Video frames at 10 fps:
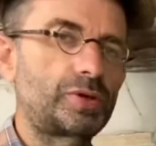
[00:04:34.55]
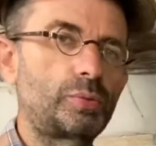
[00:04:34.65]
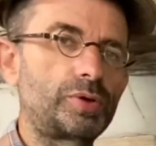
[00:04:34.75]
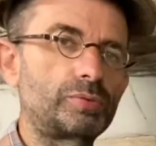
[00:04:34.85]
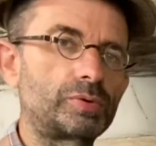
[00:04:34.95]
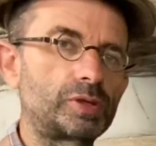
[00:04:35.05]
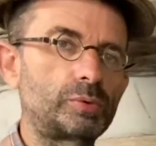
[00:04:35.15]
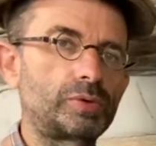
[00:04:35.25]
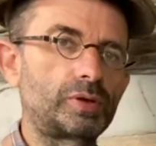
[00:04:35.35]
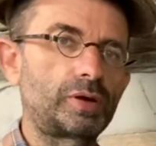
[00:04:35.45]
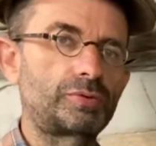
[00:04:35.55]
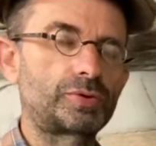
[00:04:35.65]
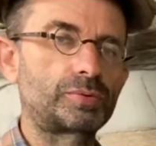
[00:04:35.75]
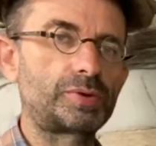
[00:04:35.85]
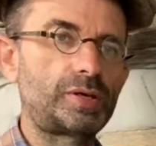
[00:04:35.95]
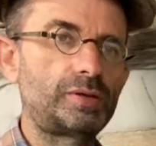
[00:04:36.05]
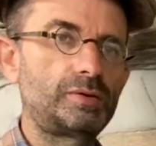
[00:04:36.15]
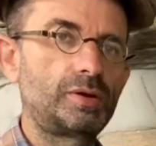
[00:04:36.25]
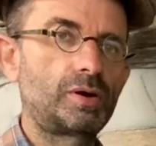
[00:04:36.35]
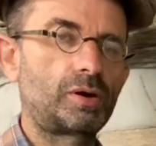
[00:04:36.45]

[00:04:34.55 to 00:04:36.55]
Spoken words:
that we really would love to read